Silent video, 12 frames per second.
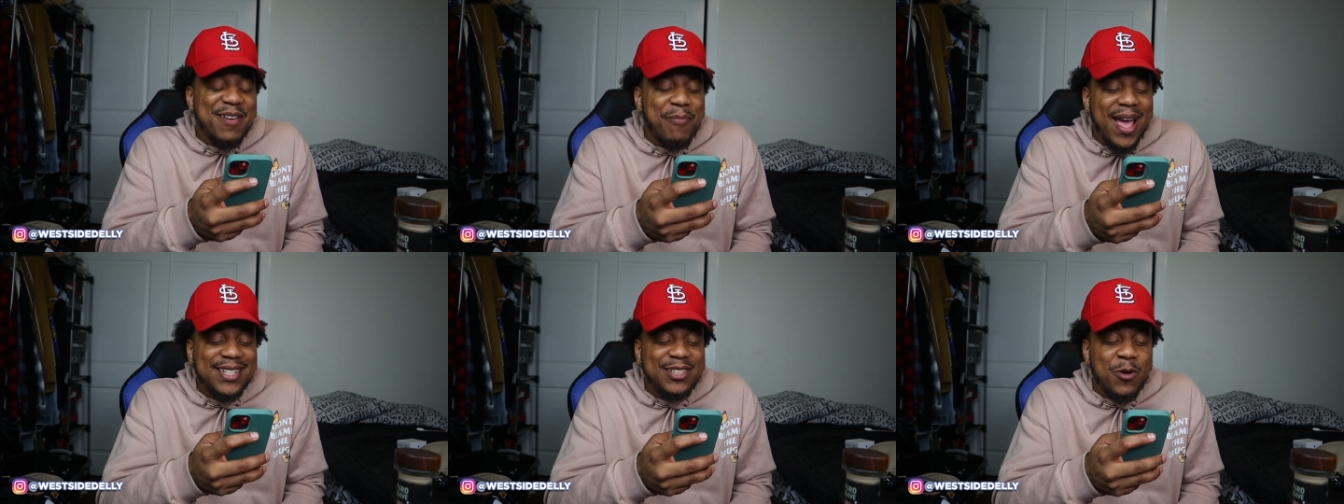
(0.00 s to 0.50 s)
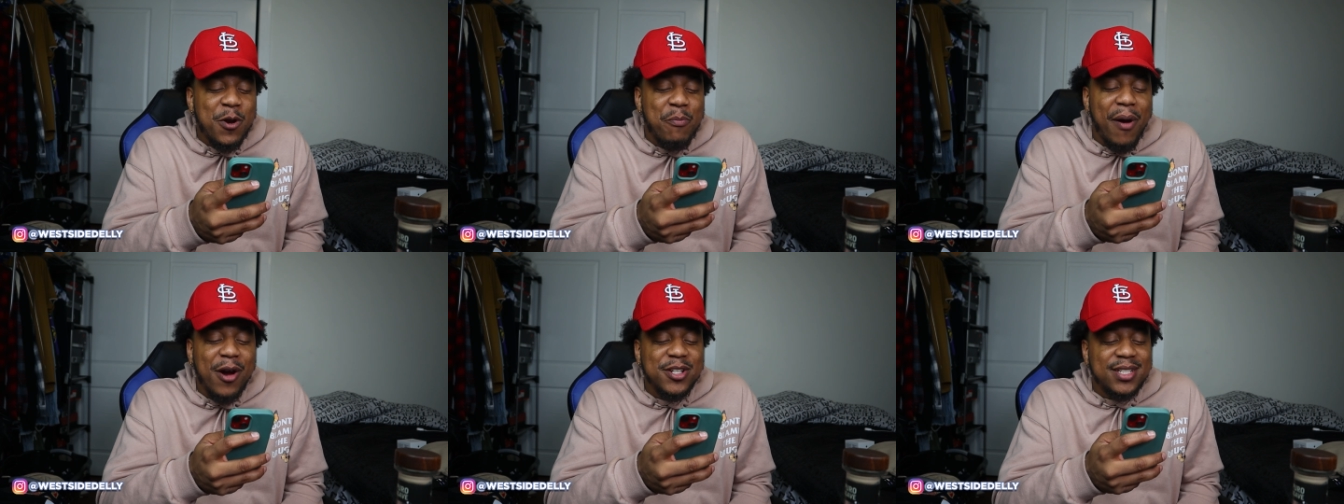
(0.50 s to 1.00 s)
based on the
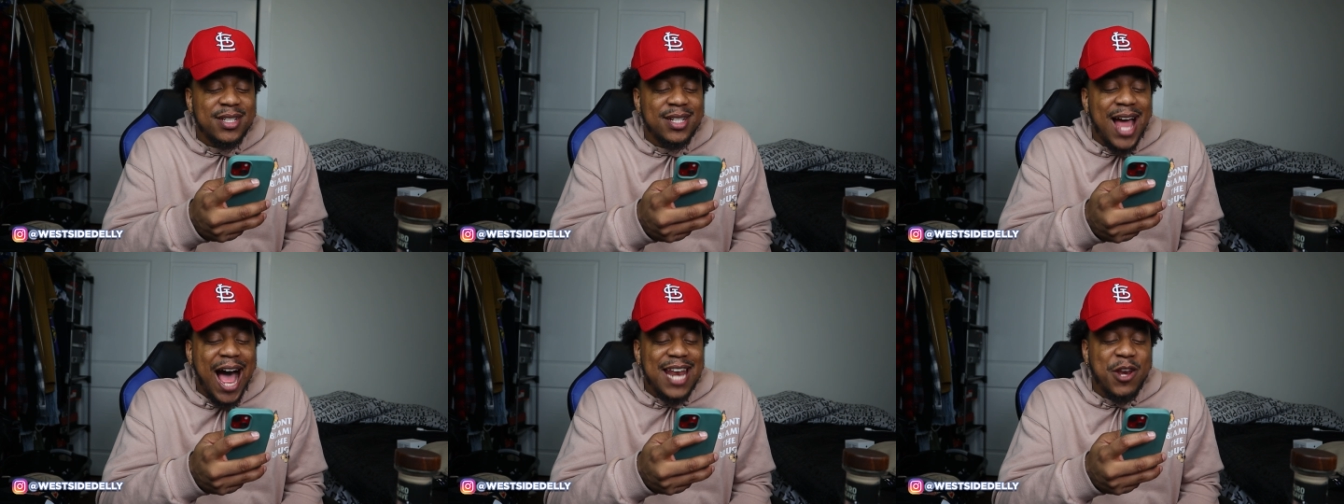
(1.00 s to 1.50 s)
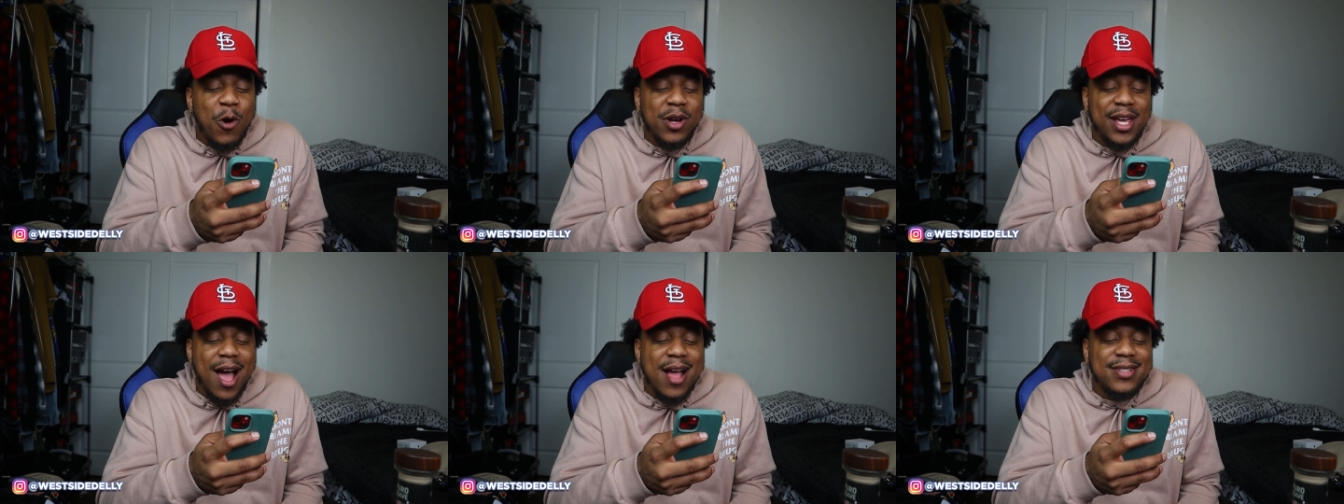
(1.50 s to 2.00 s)
person, I know
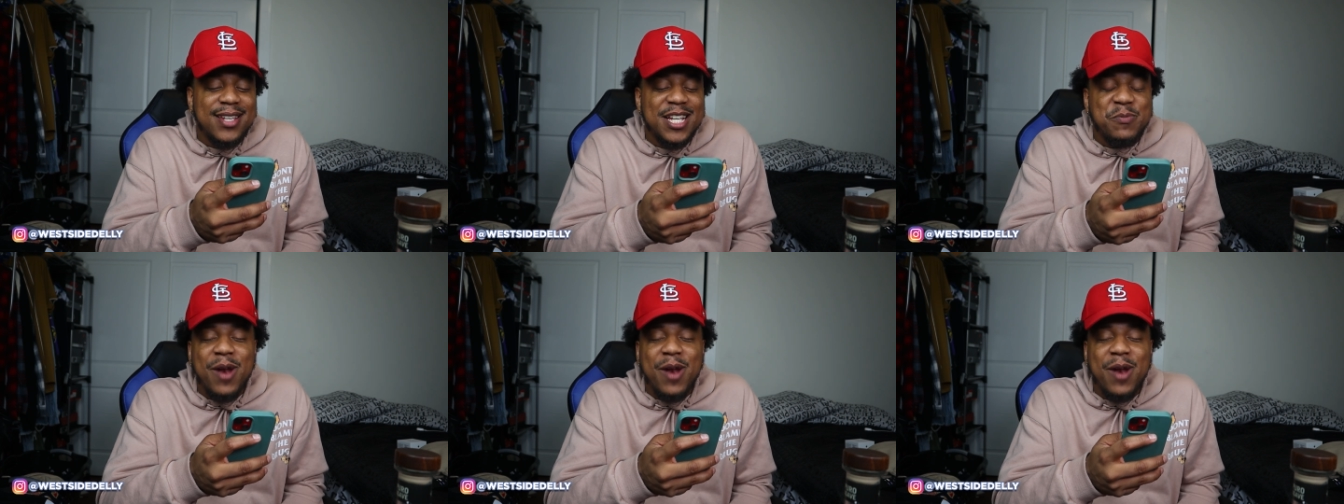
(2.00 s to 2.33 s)
the context,